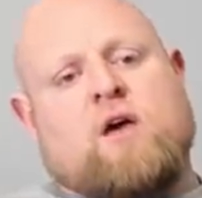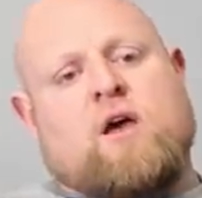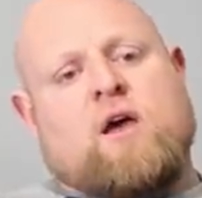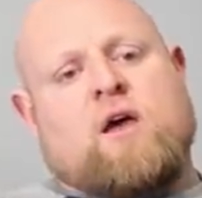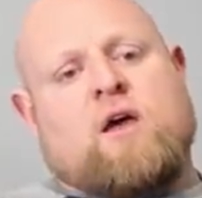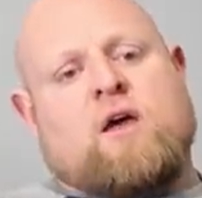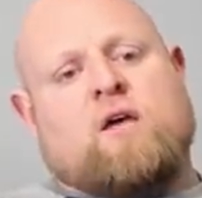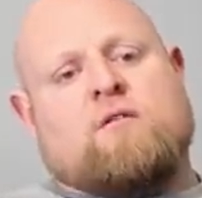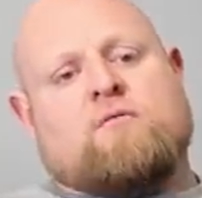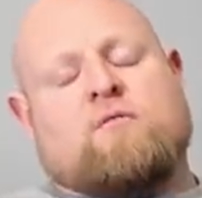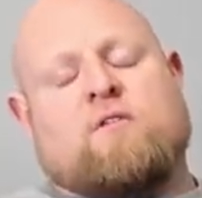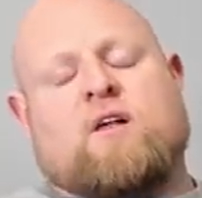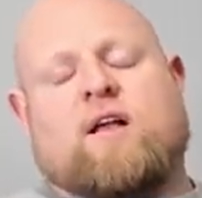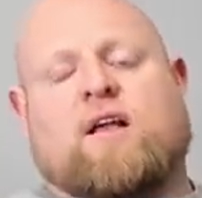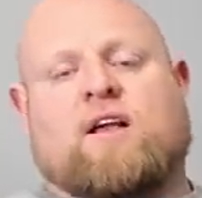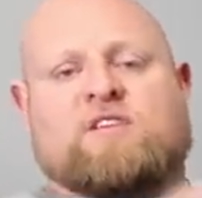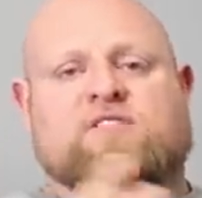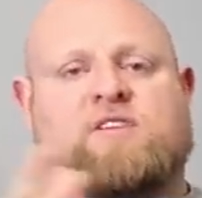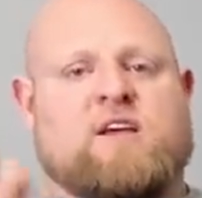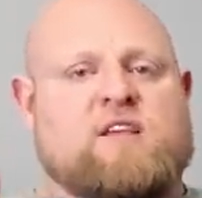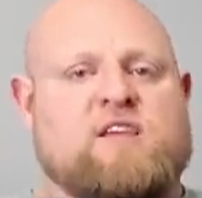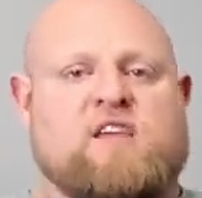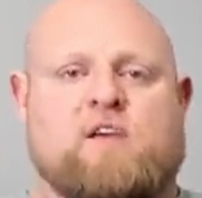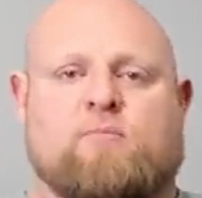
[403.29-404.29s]
And like I
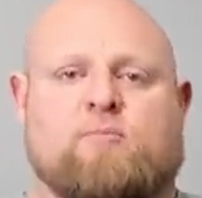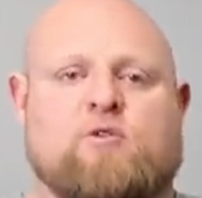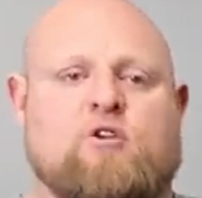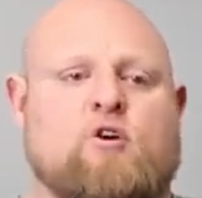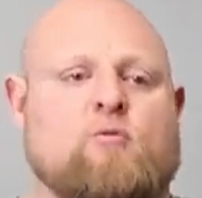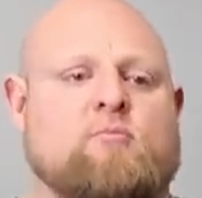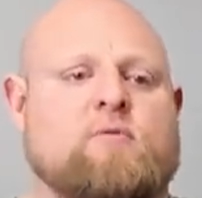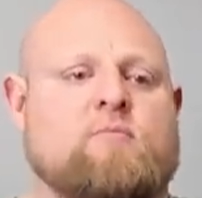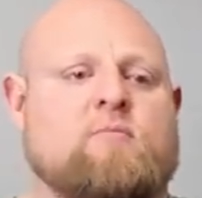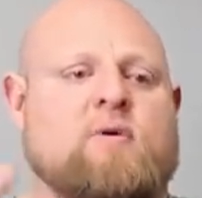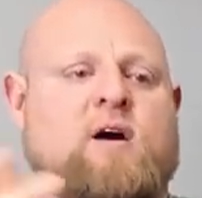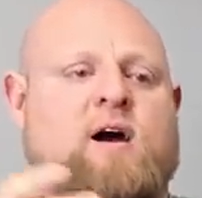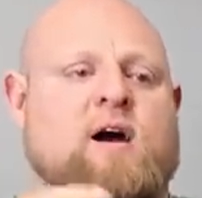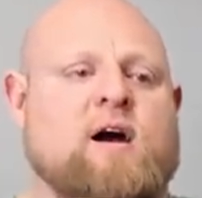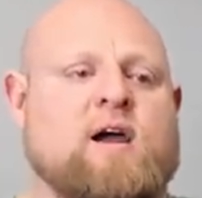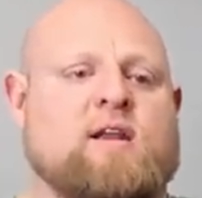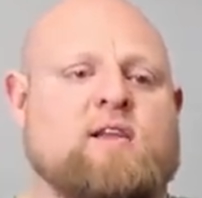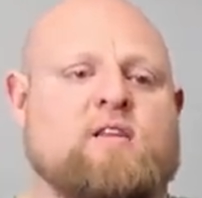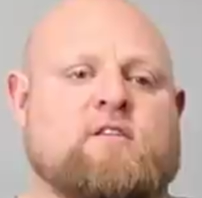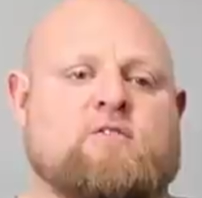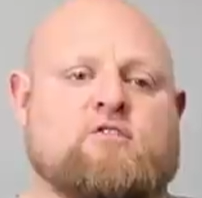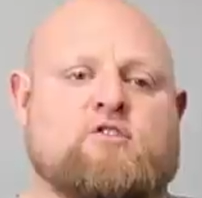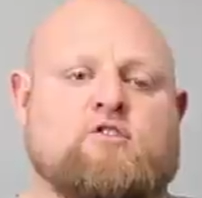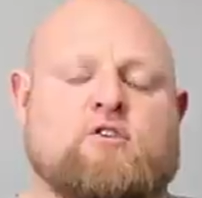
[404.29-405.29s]
said, keep an open
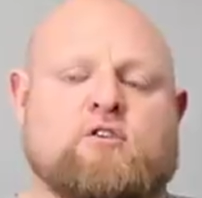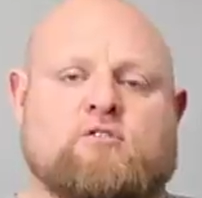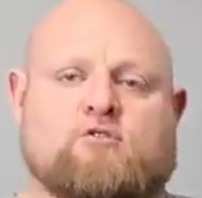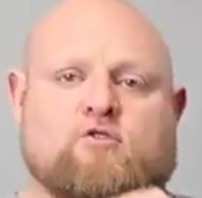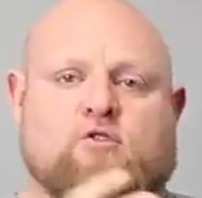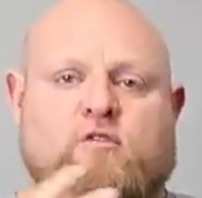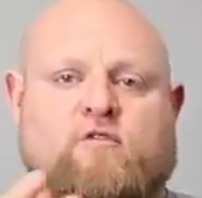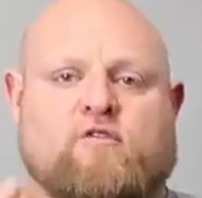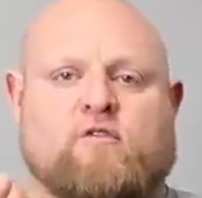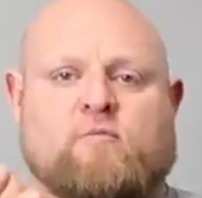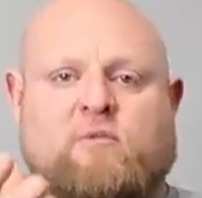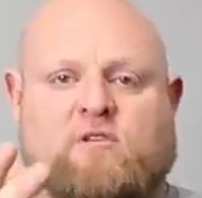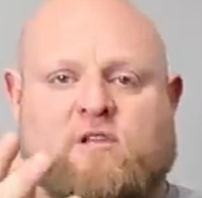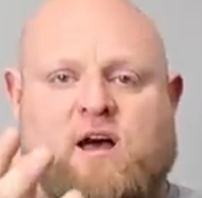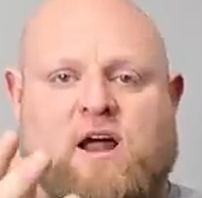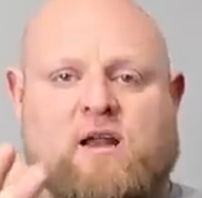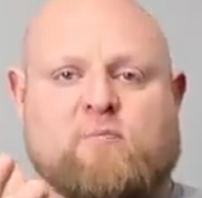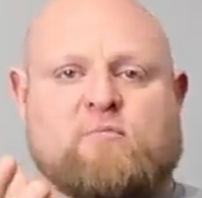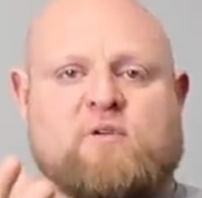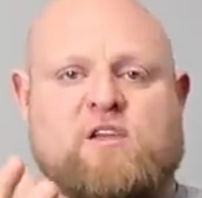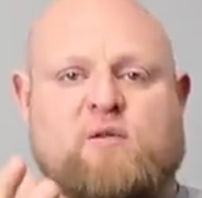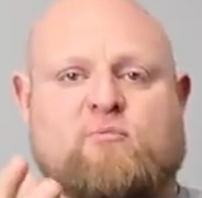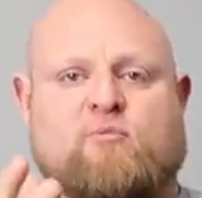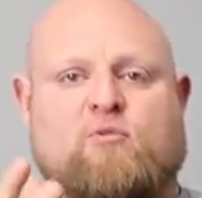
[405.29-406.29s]
mind, and you can learn from a lot
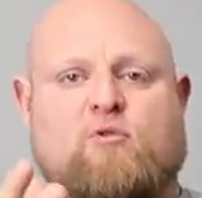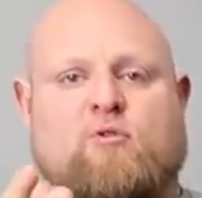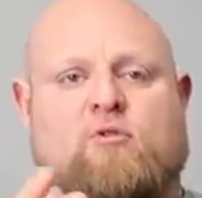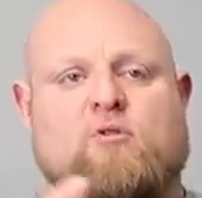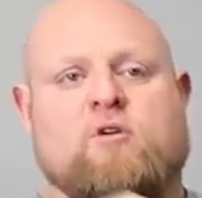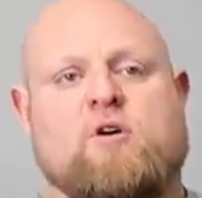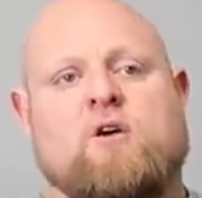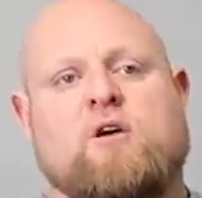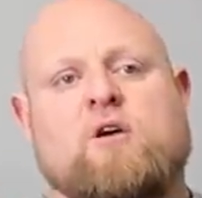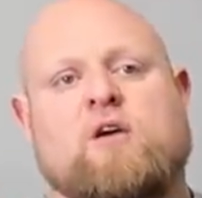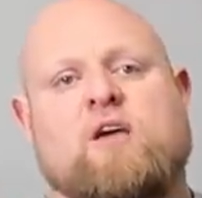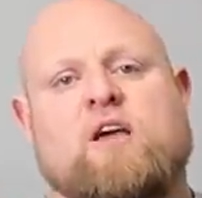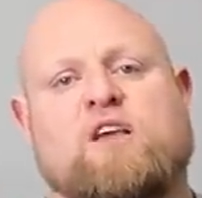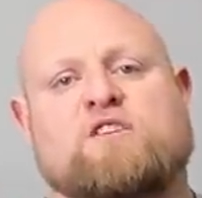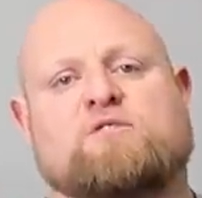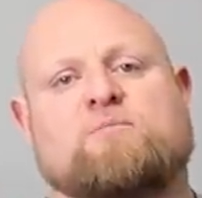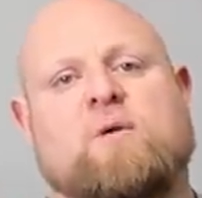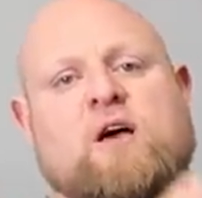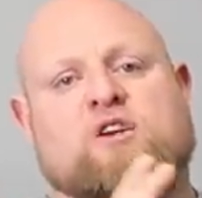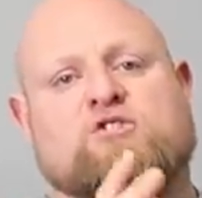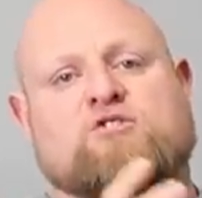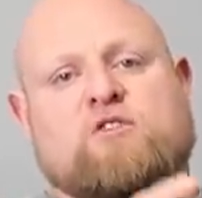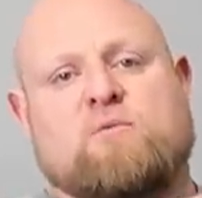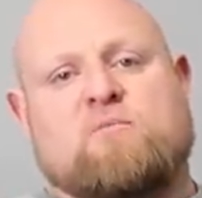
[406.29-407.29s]
of people,
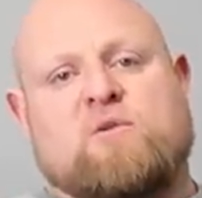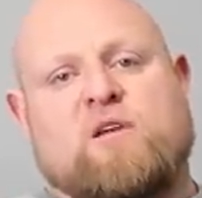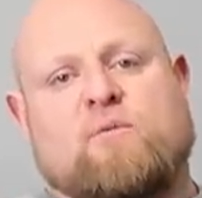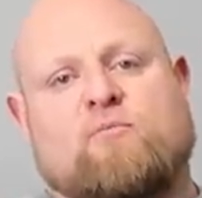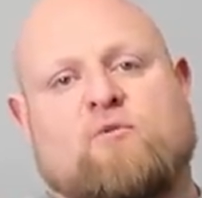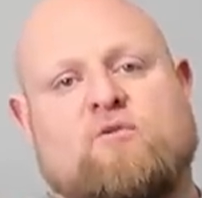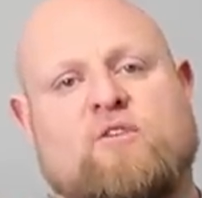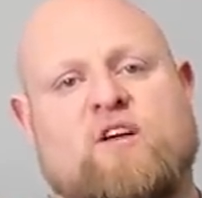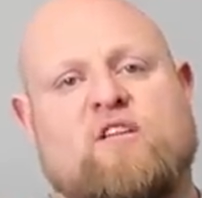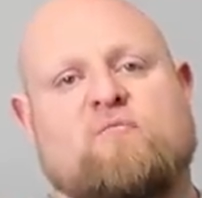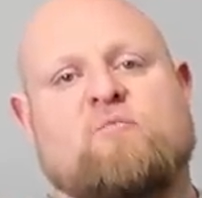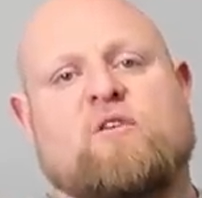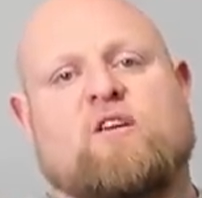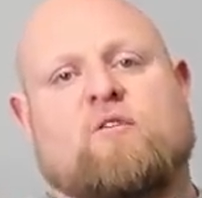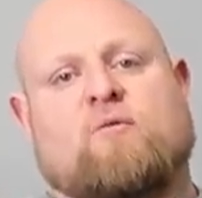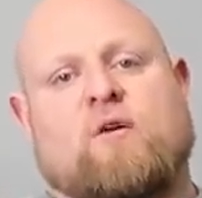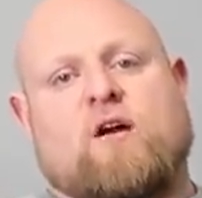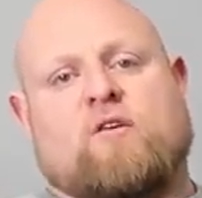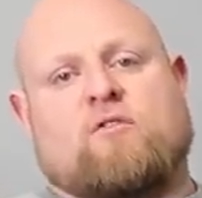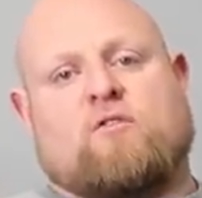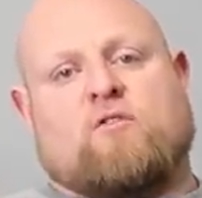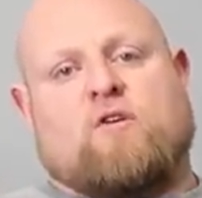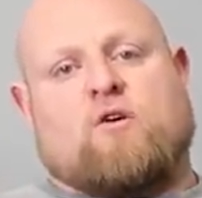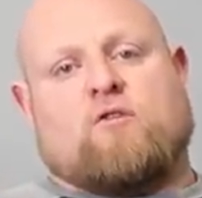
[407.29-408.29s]
especially people that have been
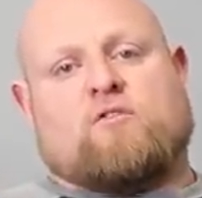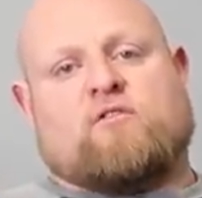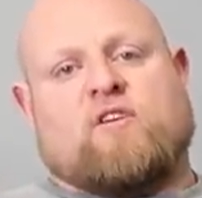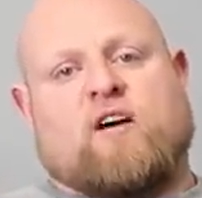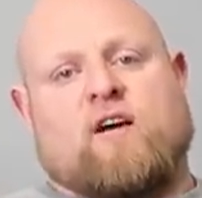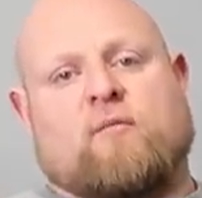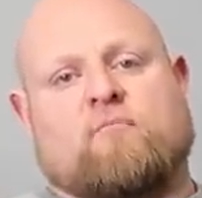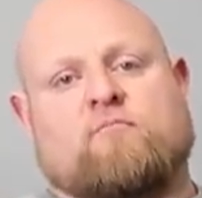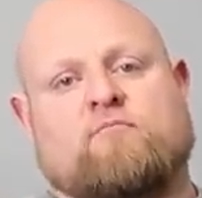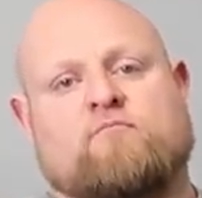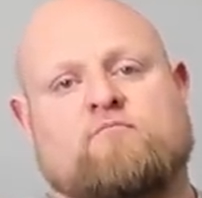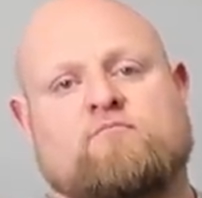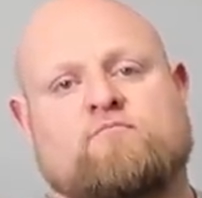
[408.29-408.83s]
around a long time.